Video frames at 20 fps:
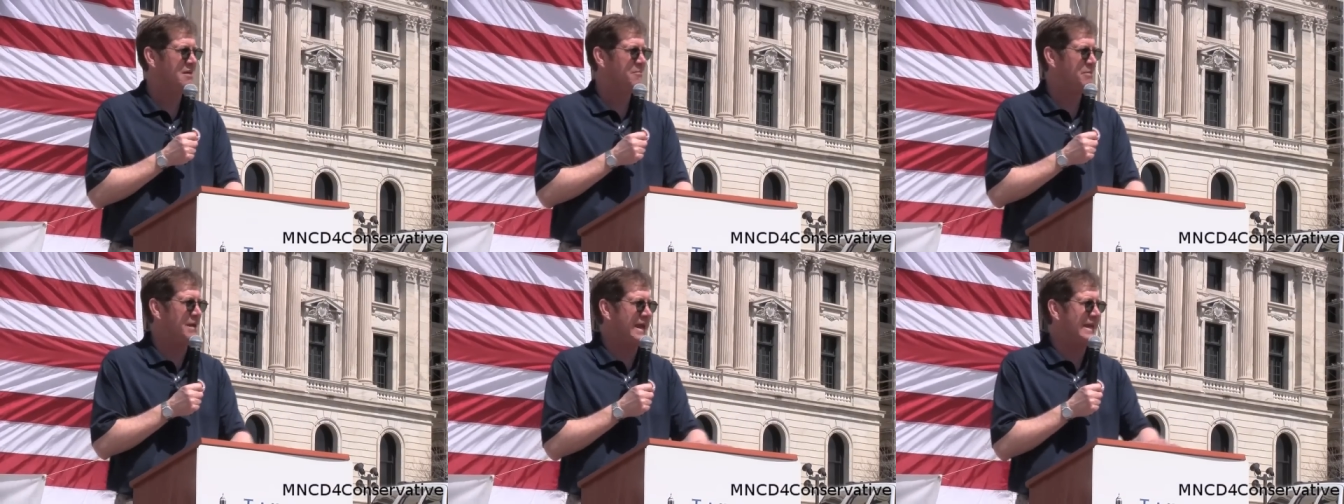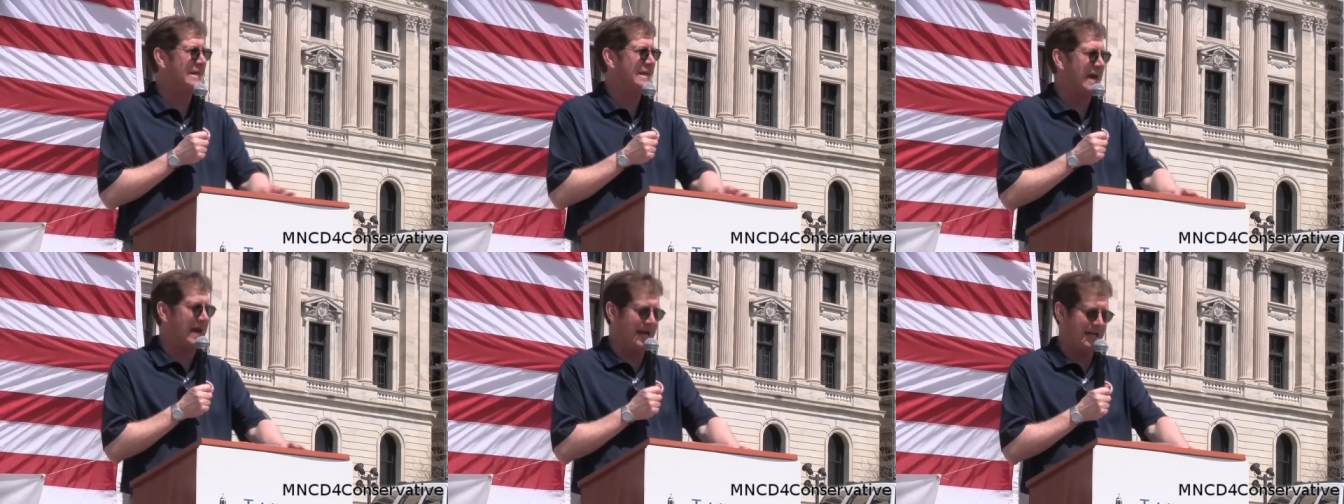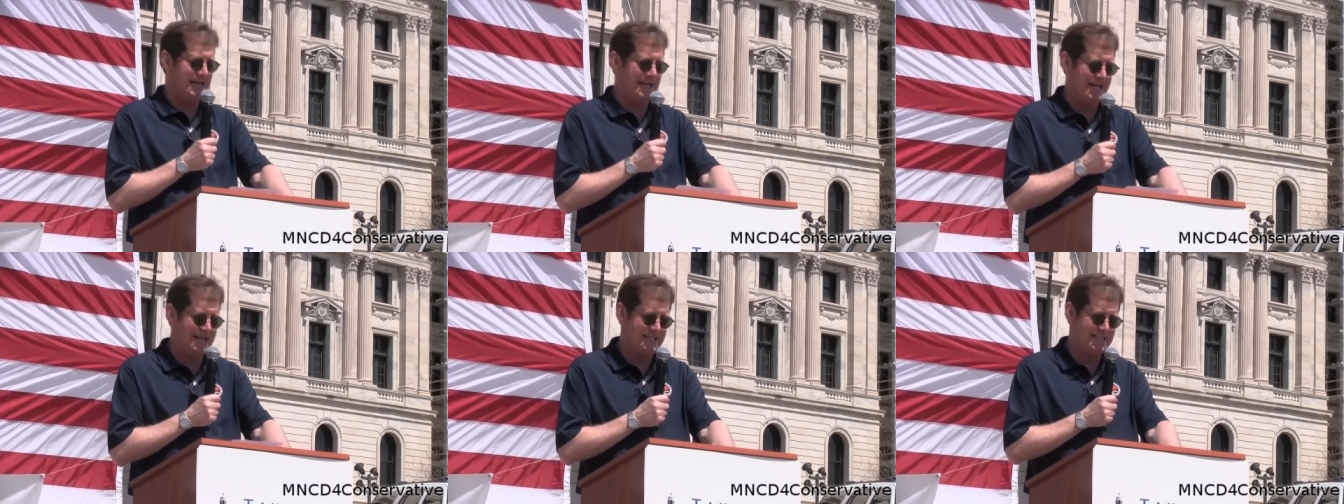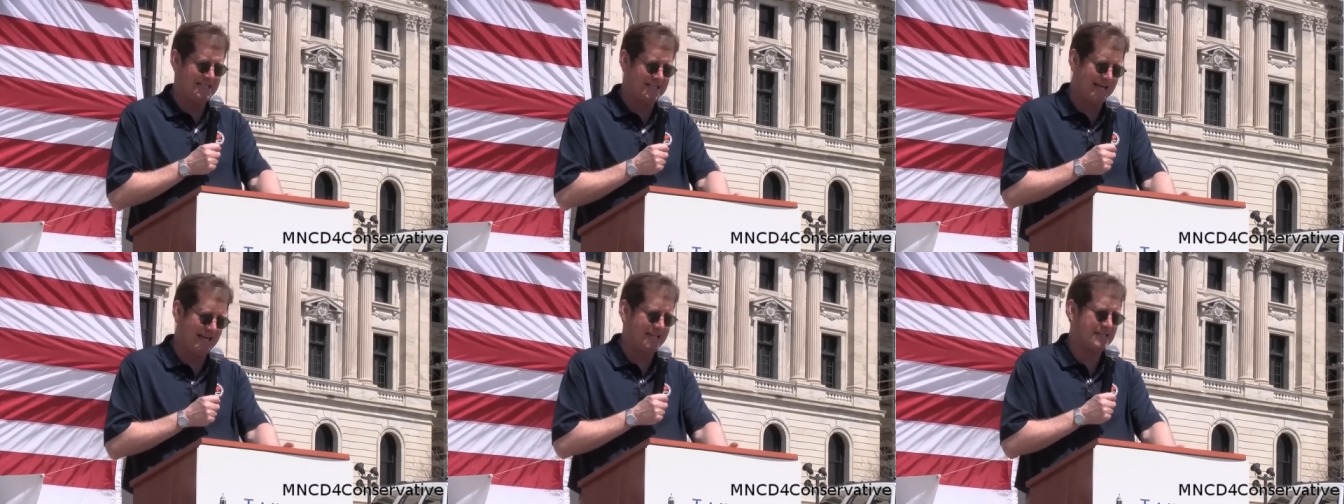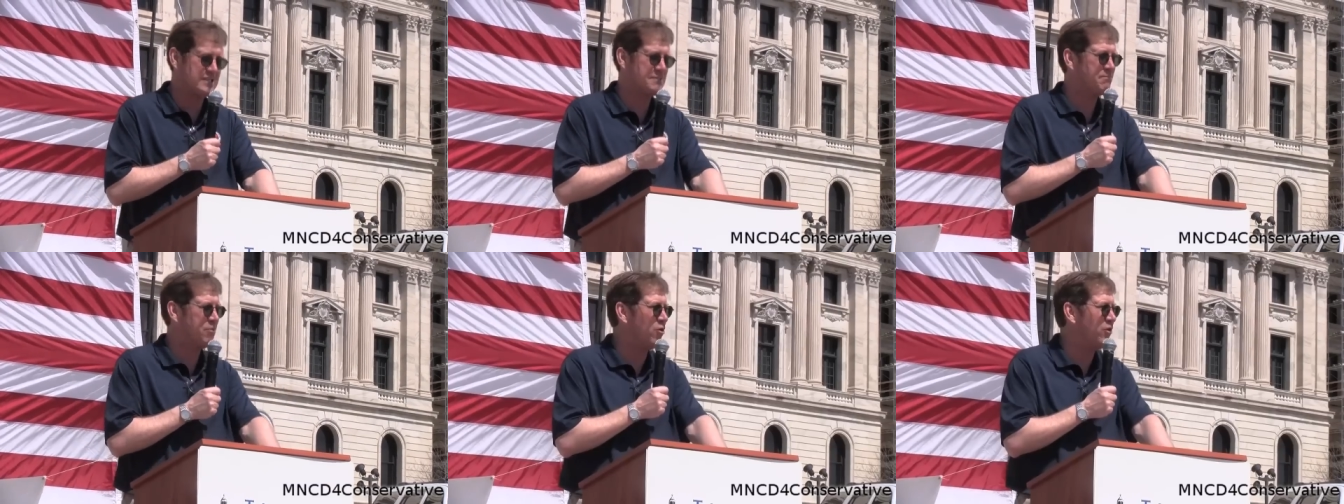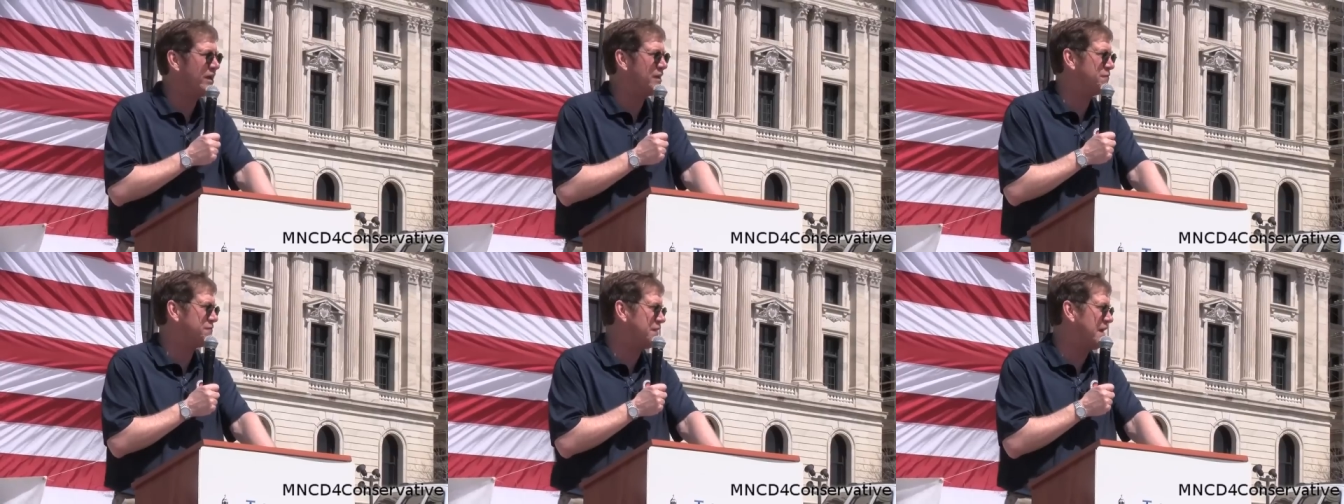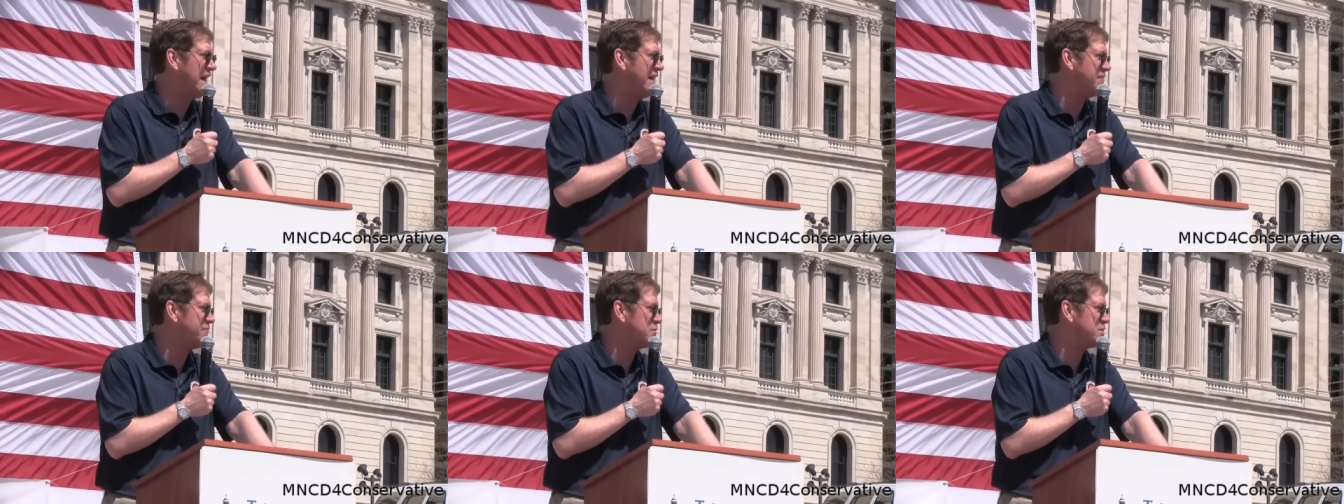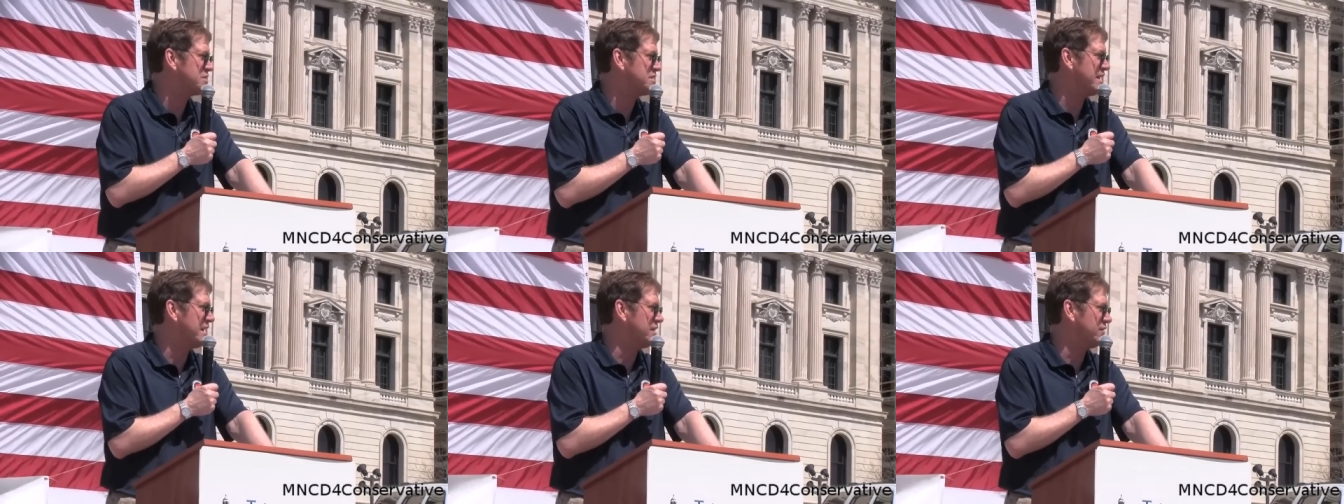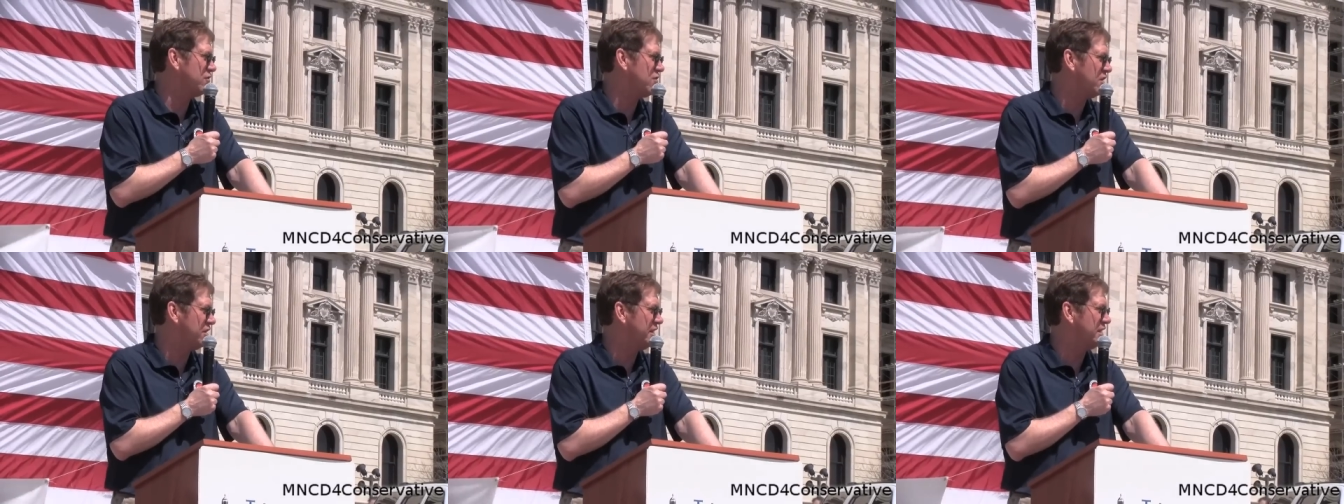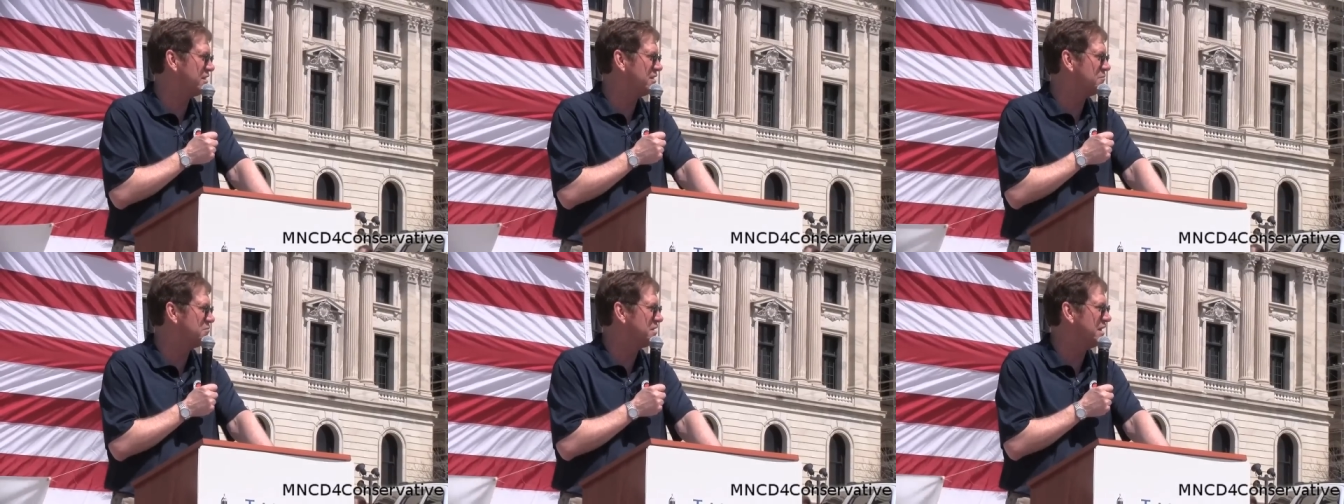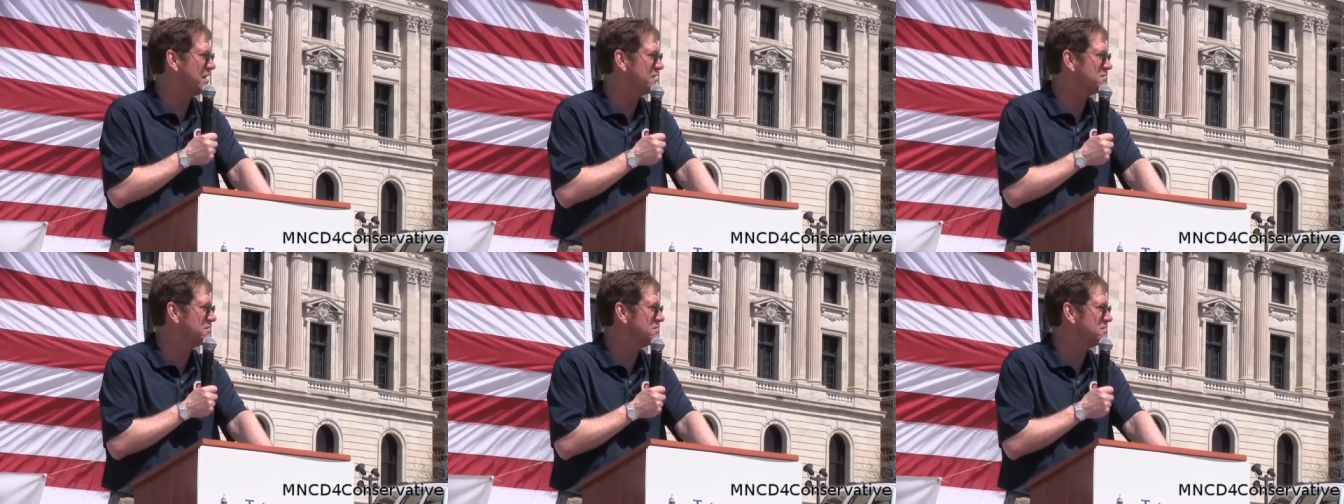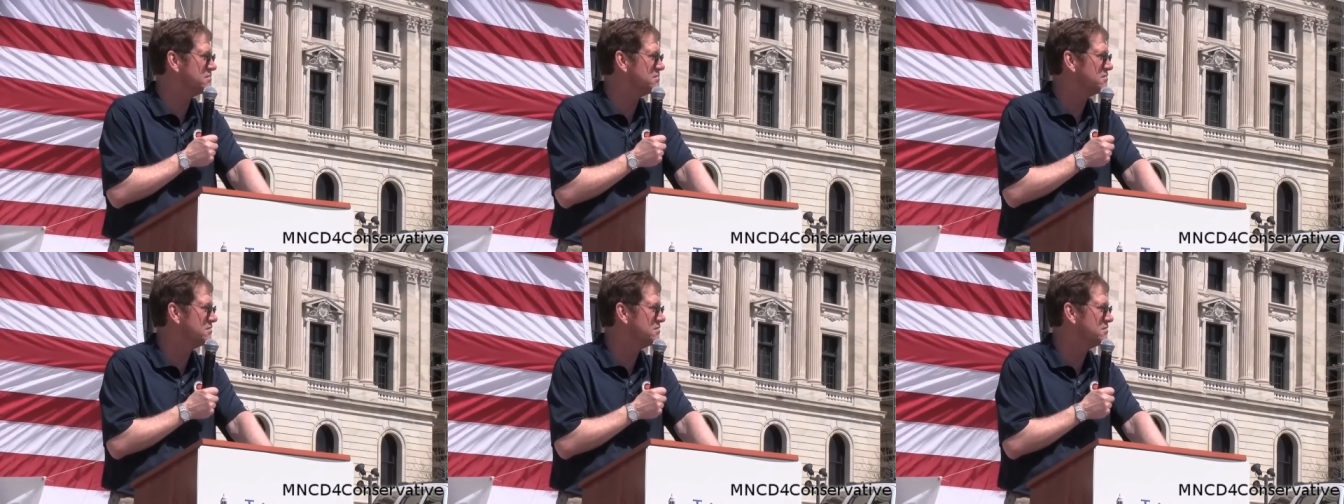pay 96.5% of all income taxes.